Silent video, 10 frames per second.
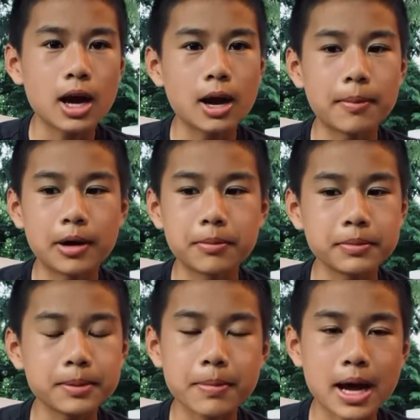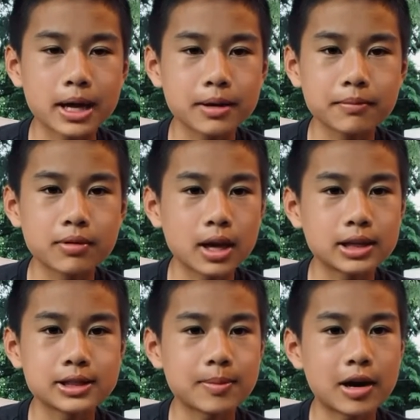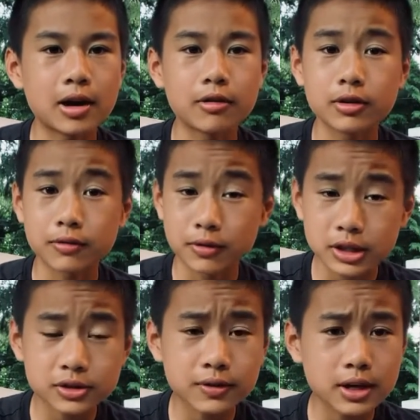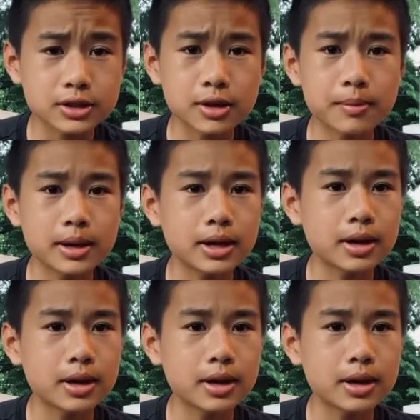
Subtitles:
about meat packing plants, about how your french fries are made,